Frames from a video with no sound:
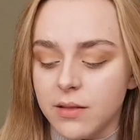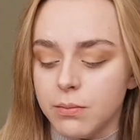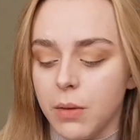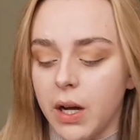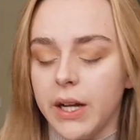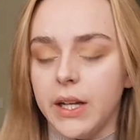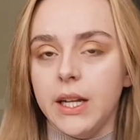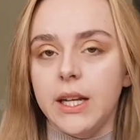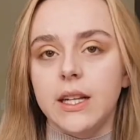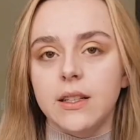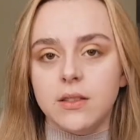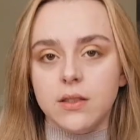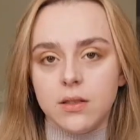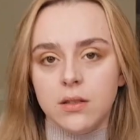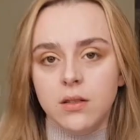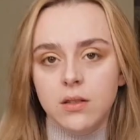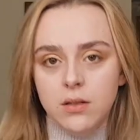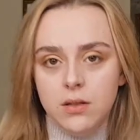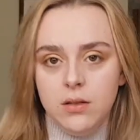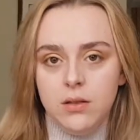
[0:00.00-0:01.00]
my needs
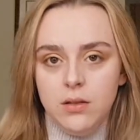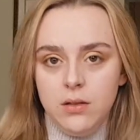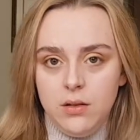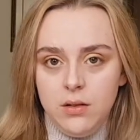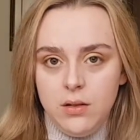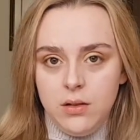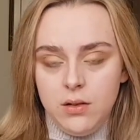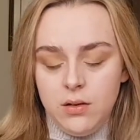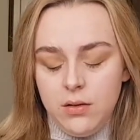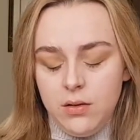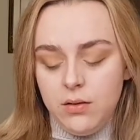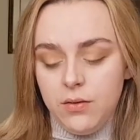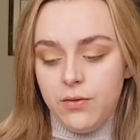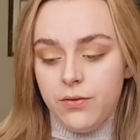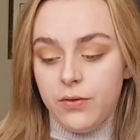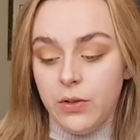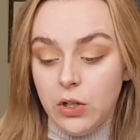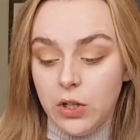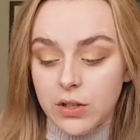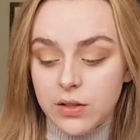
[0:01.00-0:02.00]

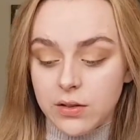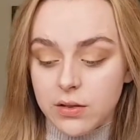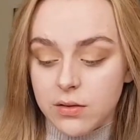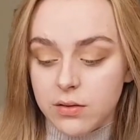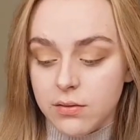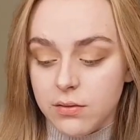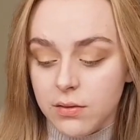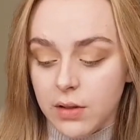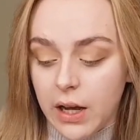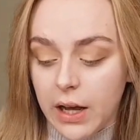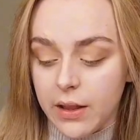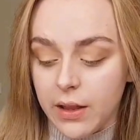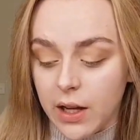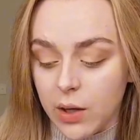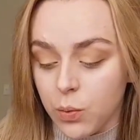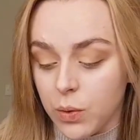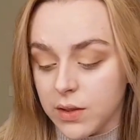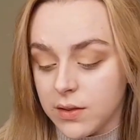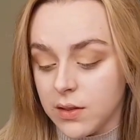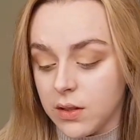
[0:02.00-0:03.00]
first, and
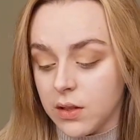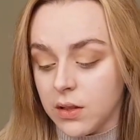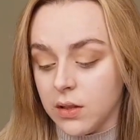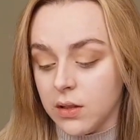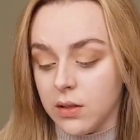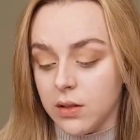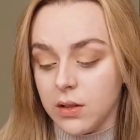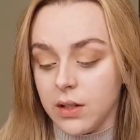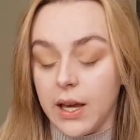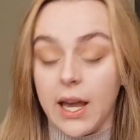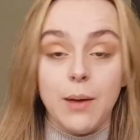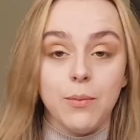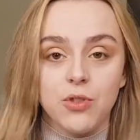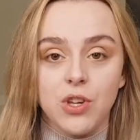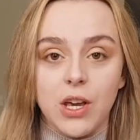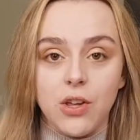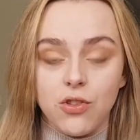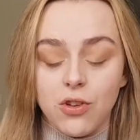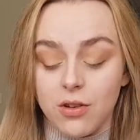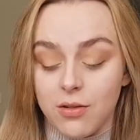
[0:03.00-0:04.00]
that was a game
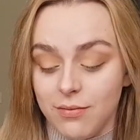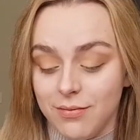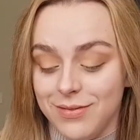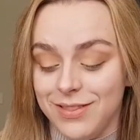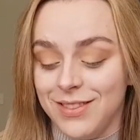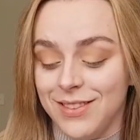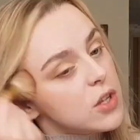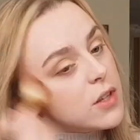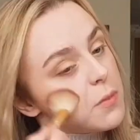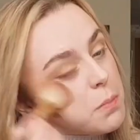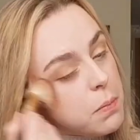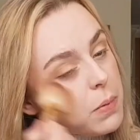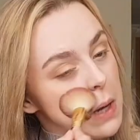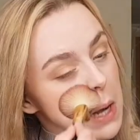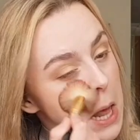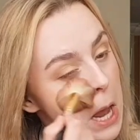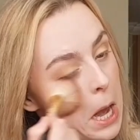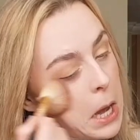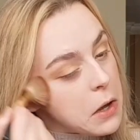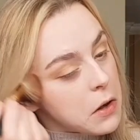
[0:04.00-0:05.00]
changer. Just
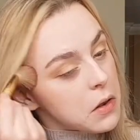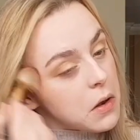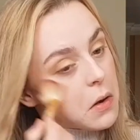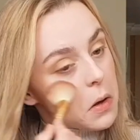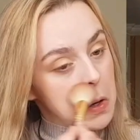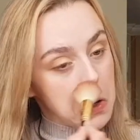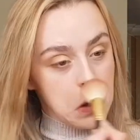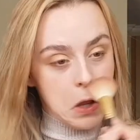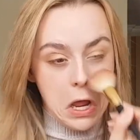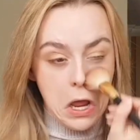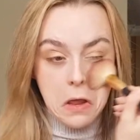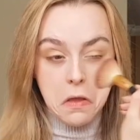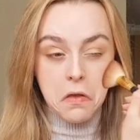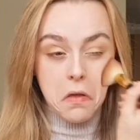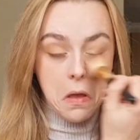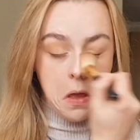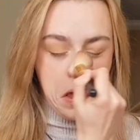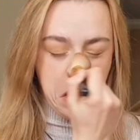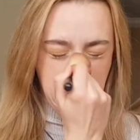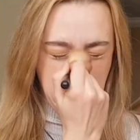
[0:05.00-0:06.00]
blend this
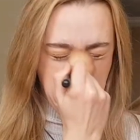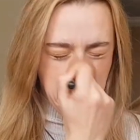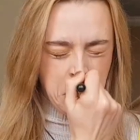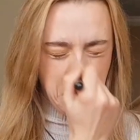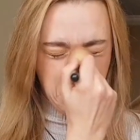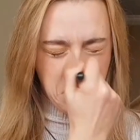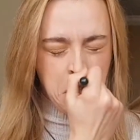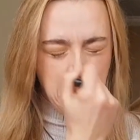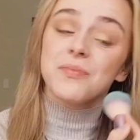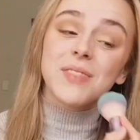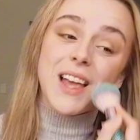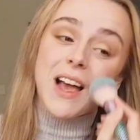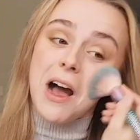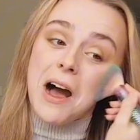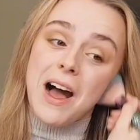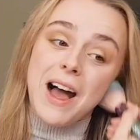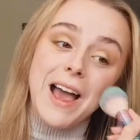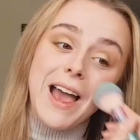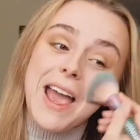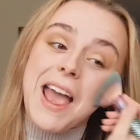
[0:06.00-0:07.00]
in.
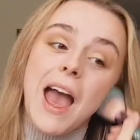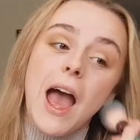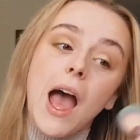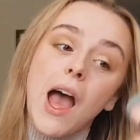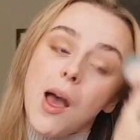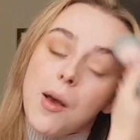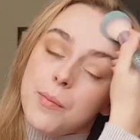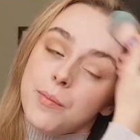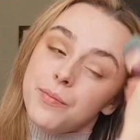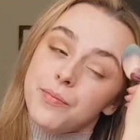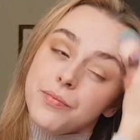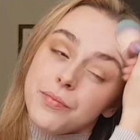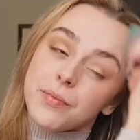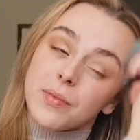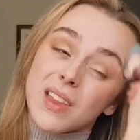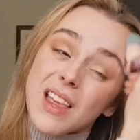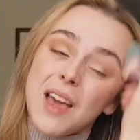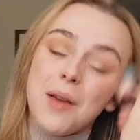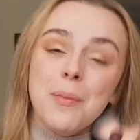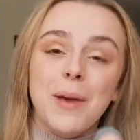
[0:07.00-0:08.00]
I am
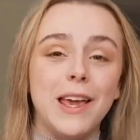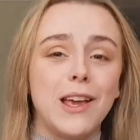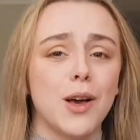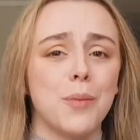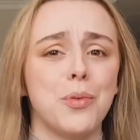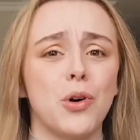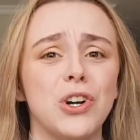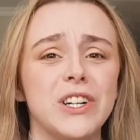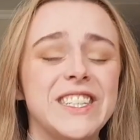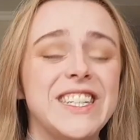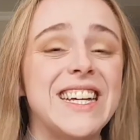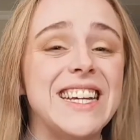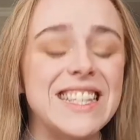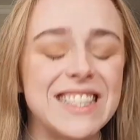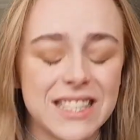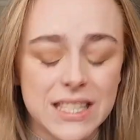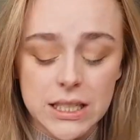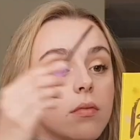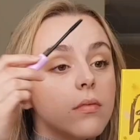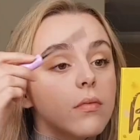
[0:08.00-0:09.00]
a makeup
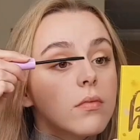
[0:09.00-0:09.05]
artiste.